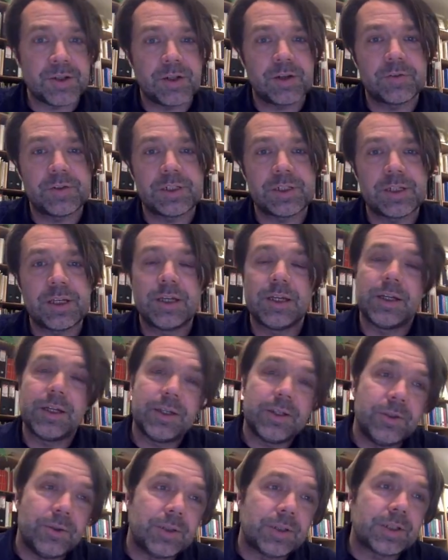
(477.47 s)
of it,
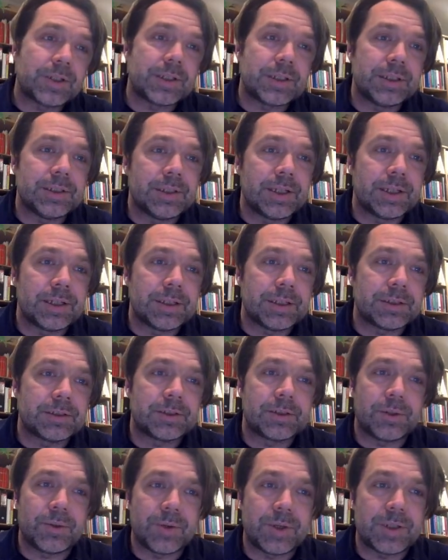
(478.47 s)
you can see that it
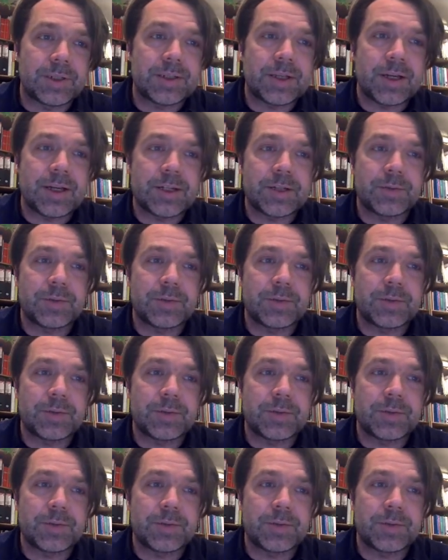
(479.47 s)
coincides